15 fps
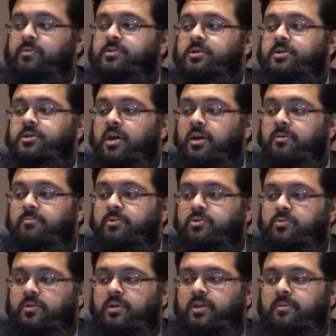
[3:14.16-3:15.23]
What was the
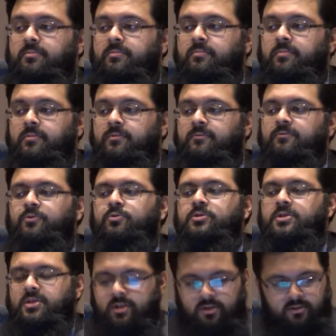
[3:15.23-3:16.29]
time between them?
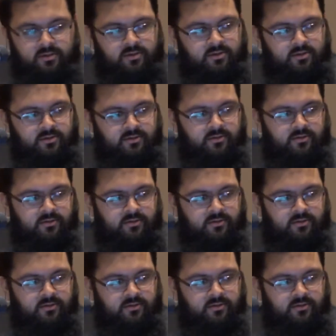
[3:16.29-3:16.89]
40 years.